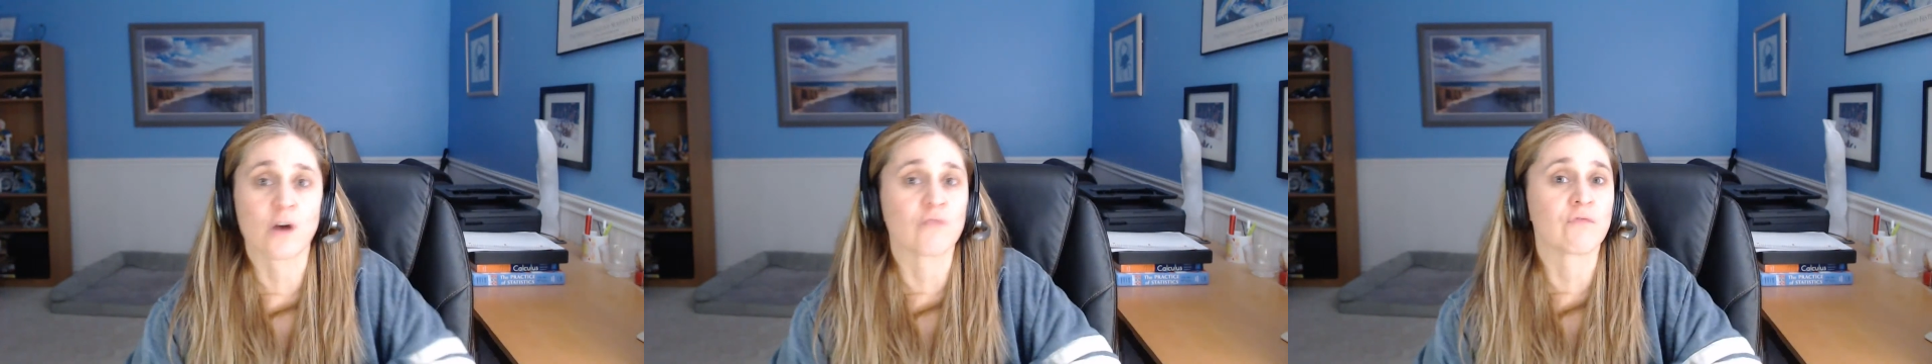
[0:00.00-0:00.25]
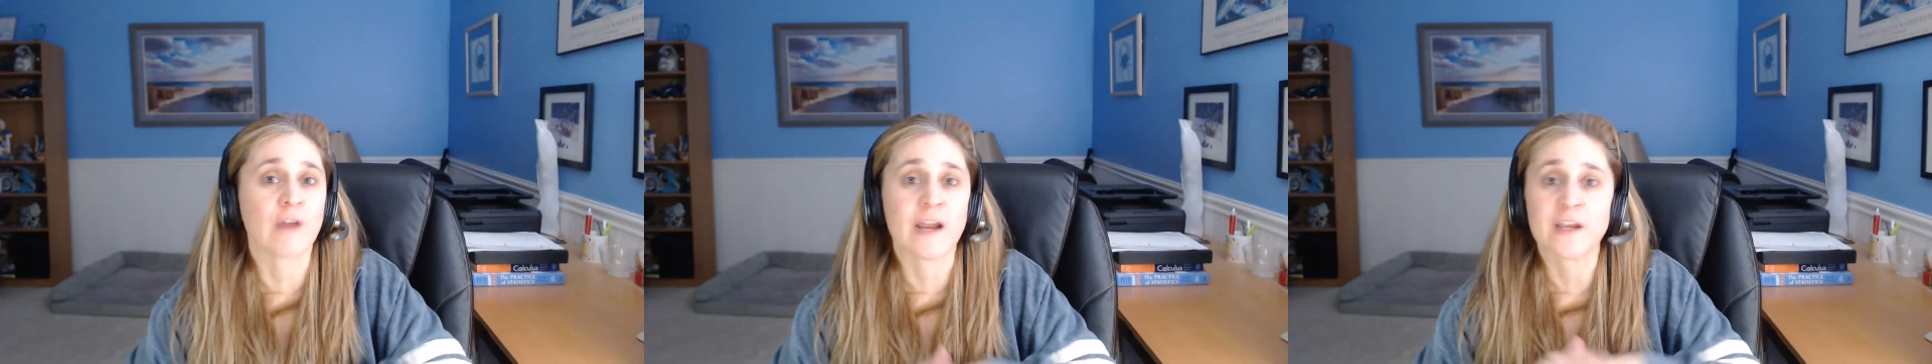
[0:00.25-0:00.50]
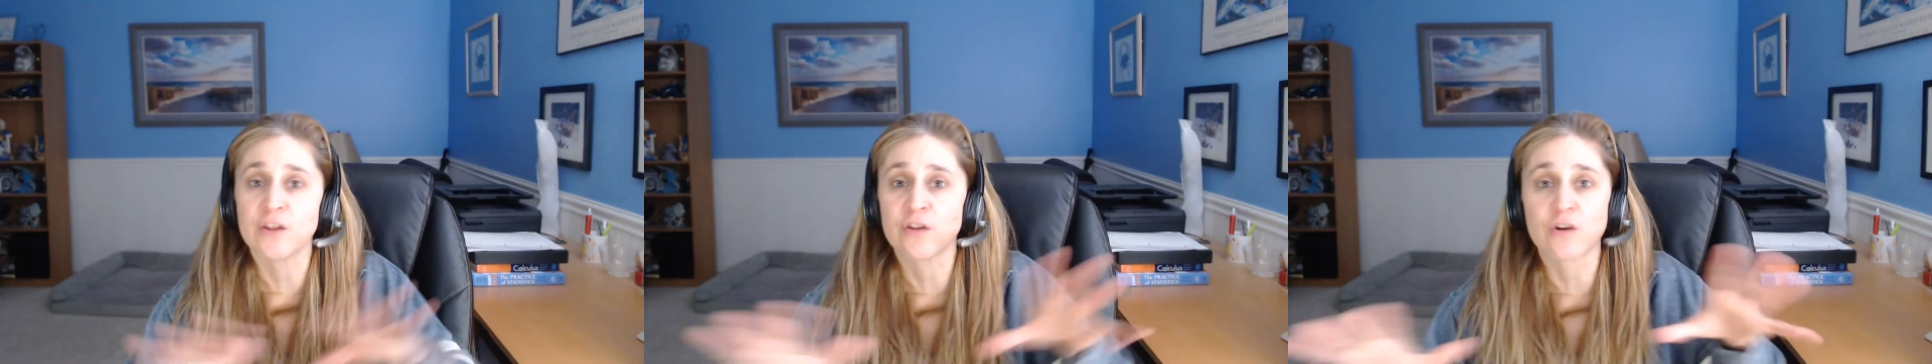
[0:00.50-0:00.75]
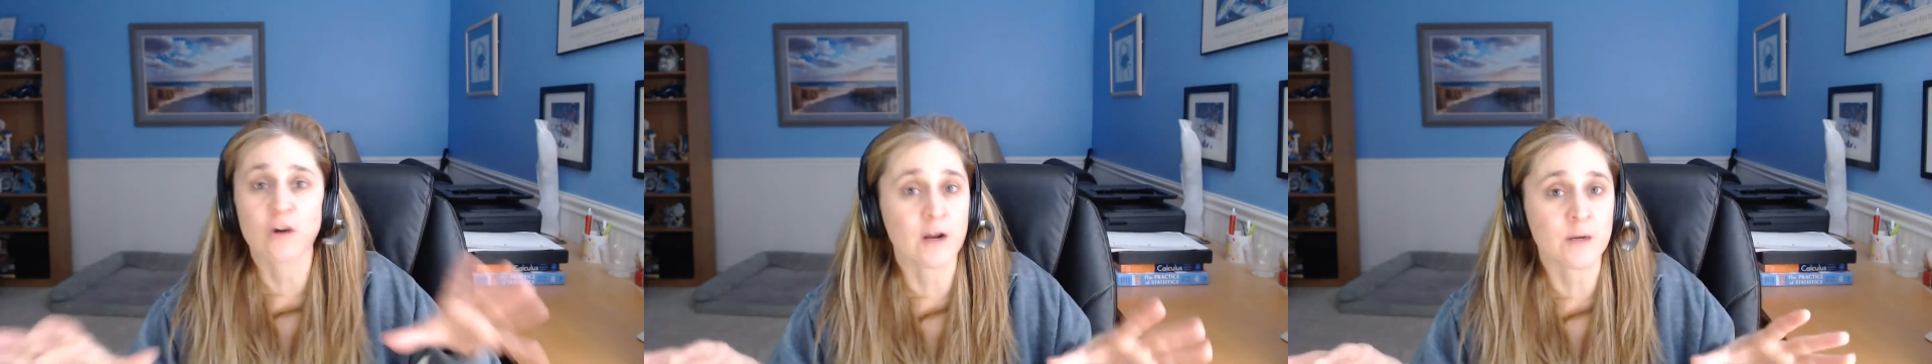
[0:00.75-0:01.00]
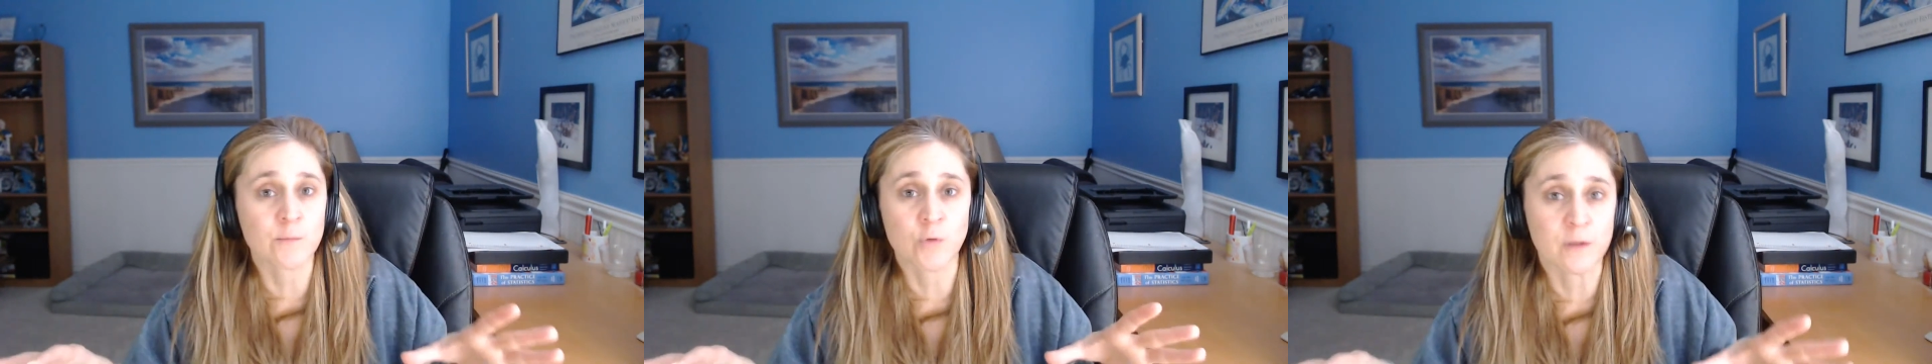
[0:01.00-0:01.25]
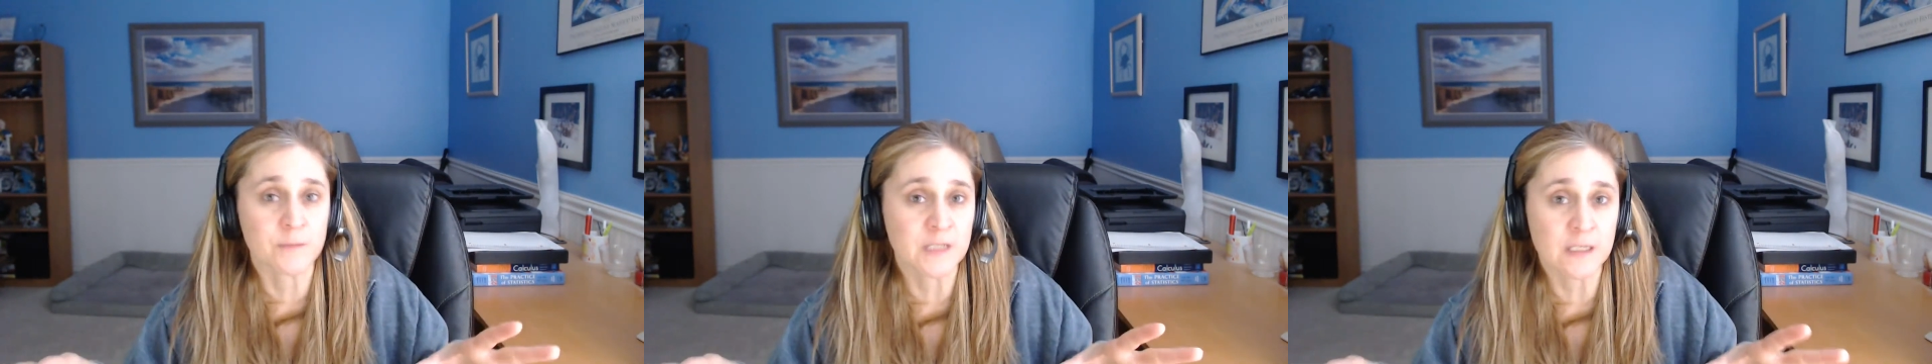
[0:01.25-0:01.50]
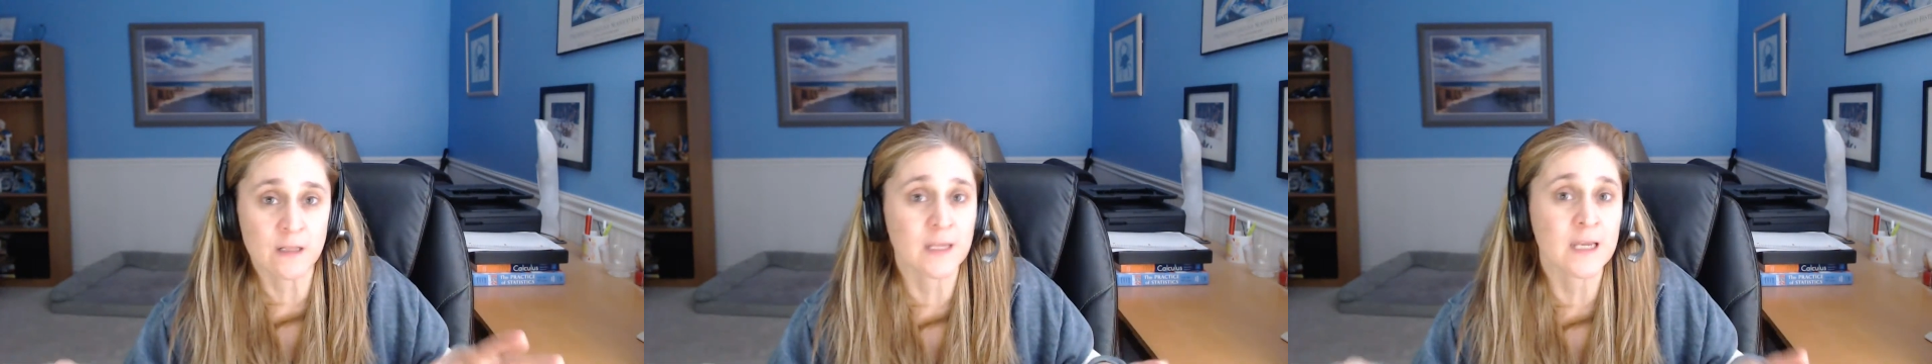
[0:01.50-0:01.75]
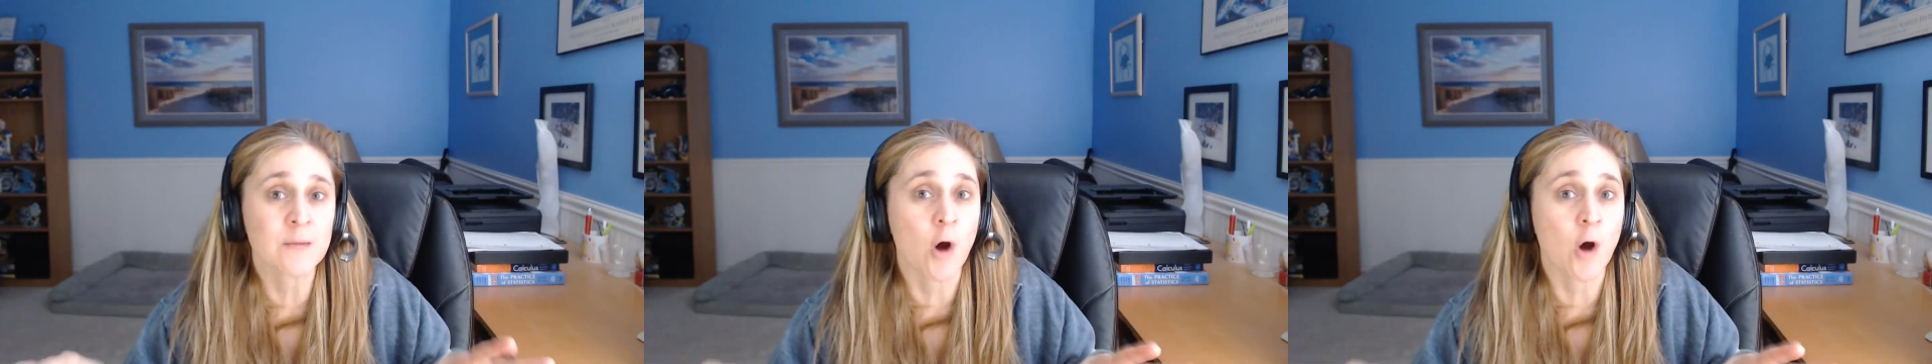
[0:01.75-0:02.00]
a regular unemployment
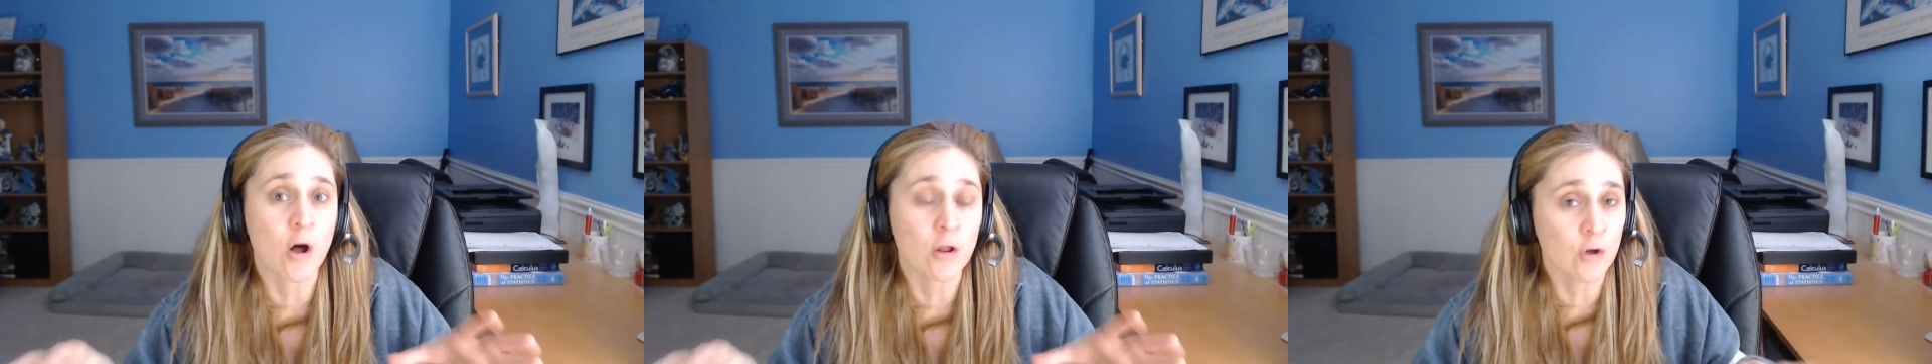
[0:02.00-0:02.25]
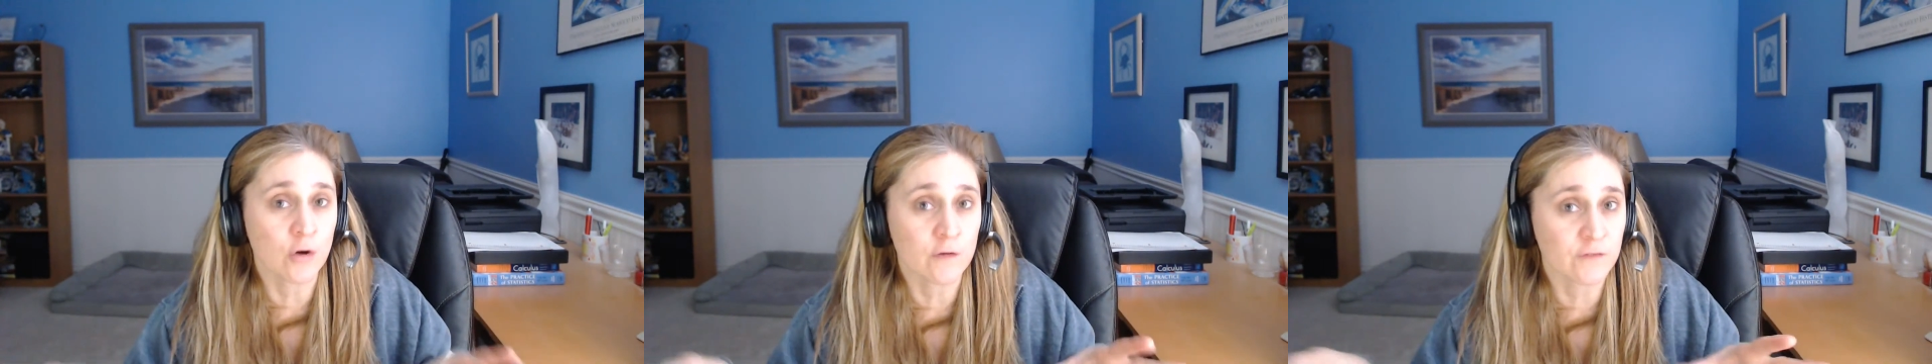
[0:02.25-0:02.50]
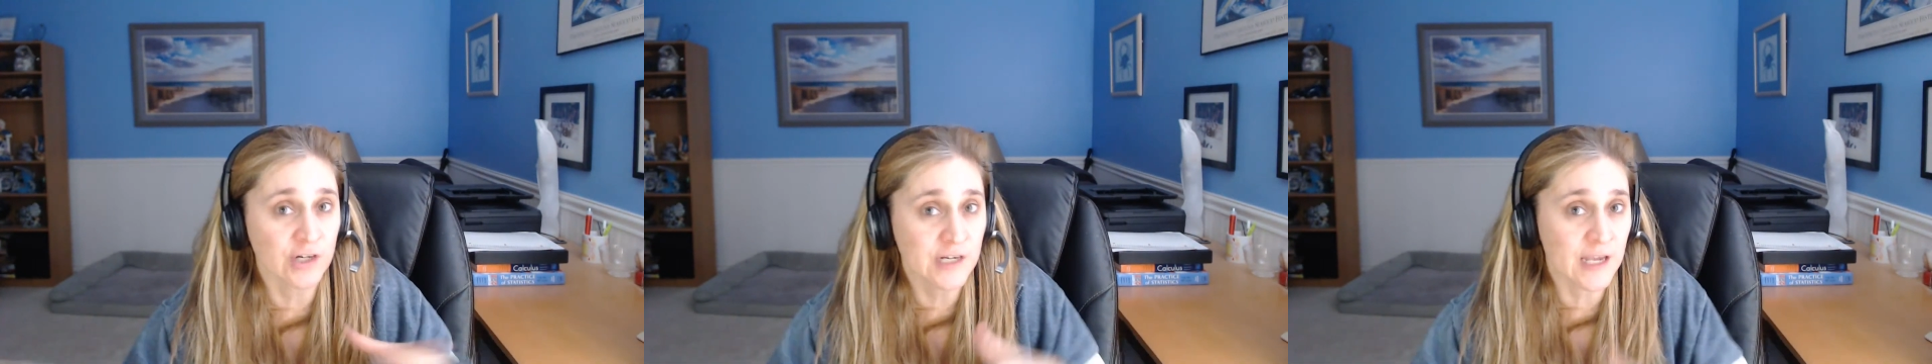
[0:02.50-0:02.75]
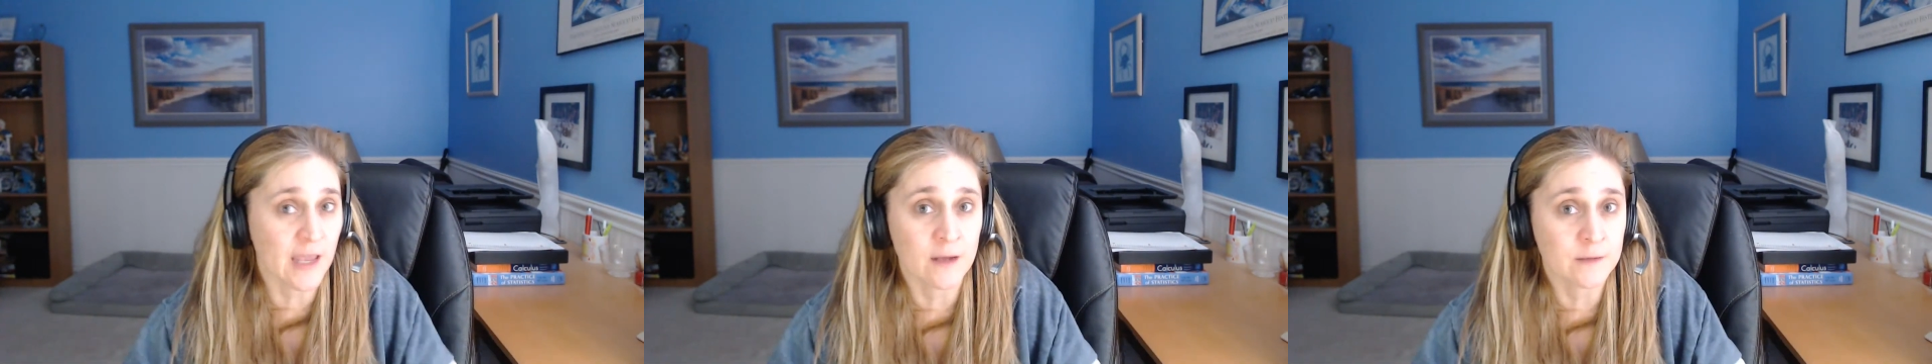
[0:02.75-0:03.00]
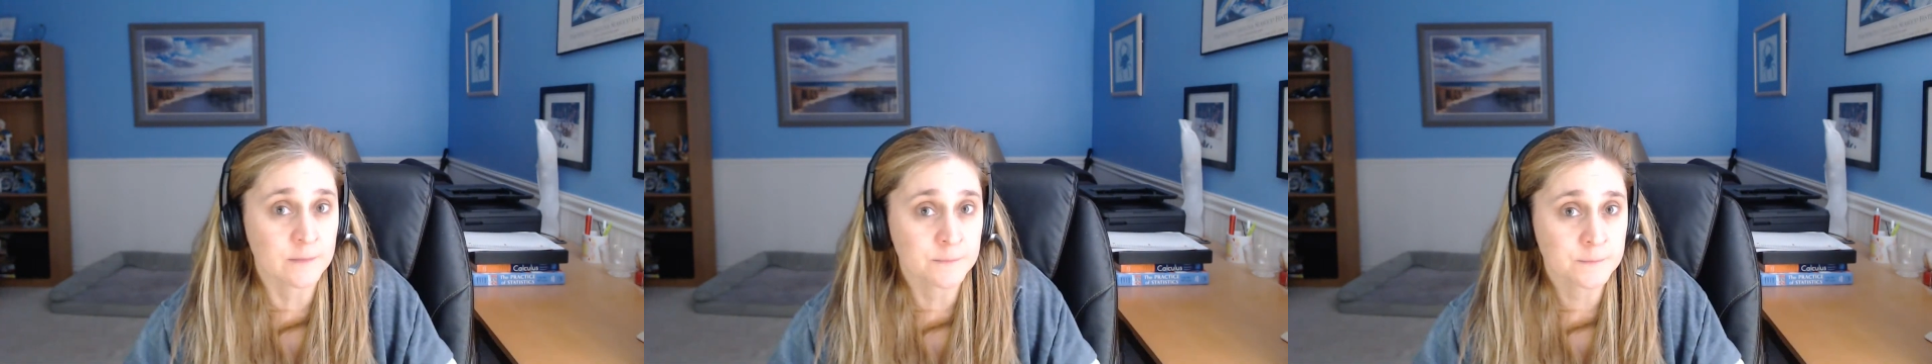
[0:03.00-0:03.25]
claim all over again.